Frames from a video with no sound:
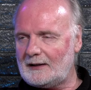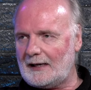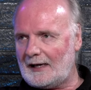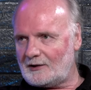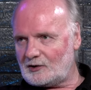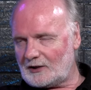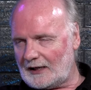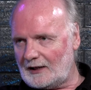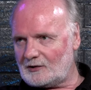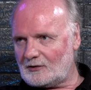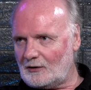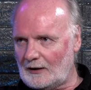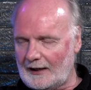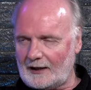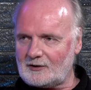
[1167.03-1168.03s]

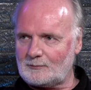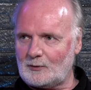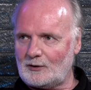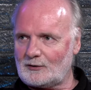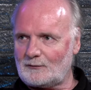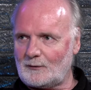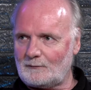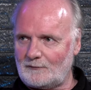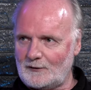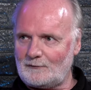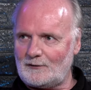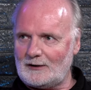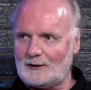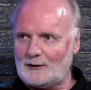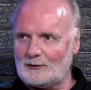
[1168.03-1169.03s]
educational experts from
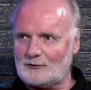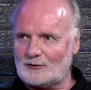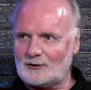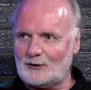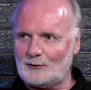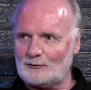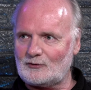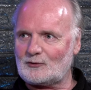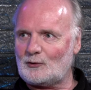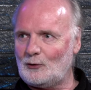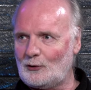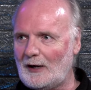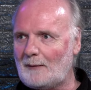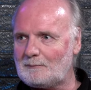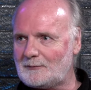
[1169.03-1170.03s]
50 years ago
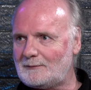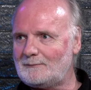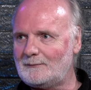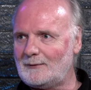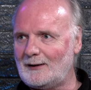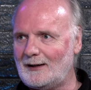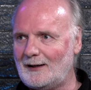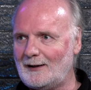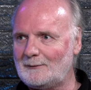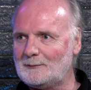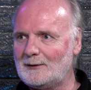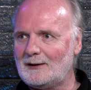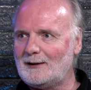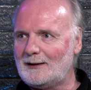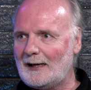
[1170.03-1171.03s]
screwed up,
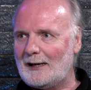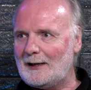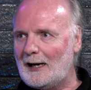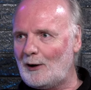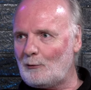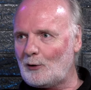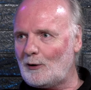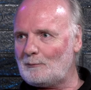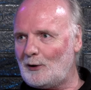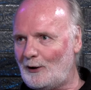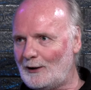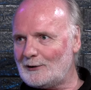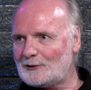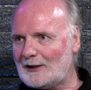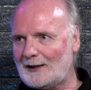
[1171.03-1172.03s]
and now we're
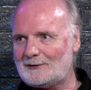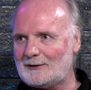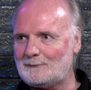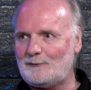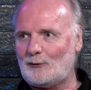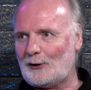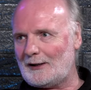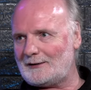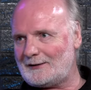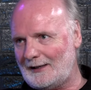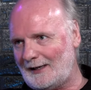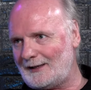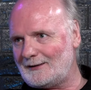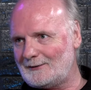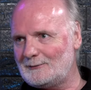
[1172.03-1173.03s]
apologizing for it
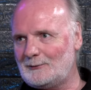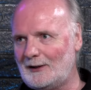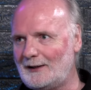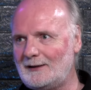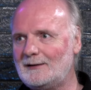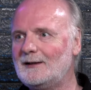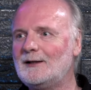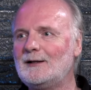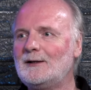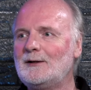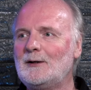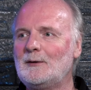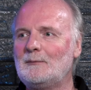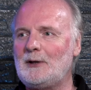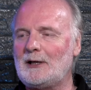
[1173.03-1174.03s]
day, right? Mm-hmm.
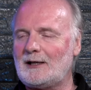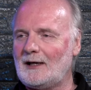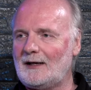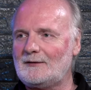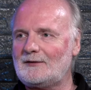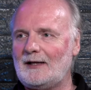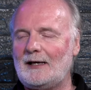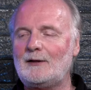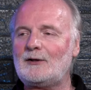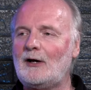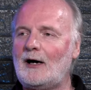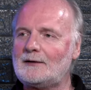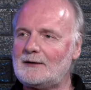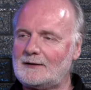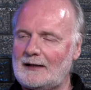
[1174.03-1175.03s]
Because they
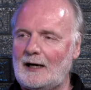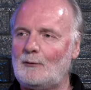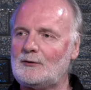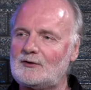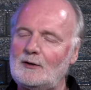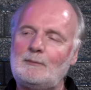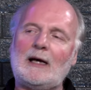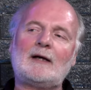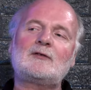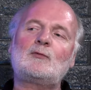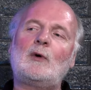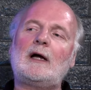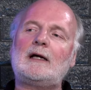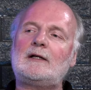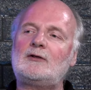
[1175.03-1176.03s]
thought that was the best
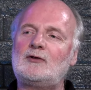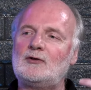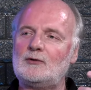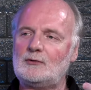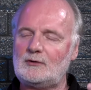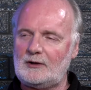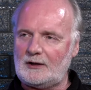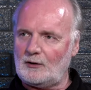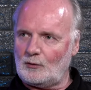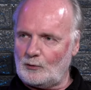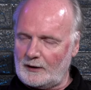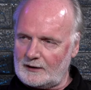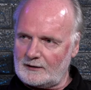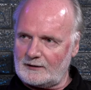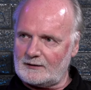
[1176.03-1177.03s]
way to deal
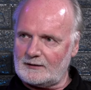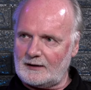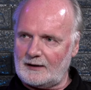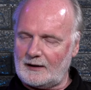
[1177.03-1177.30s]
with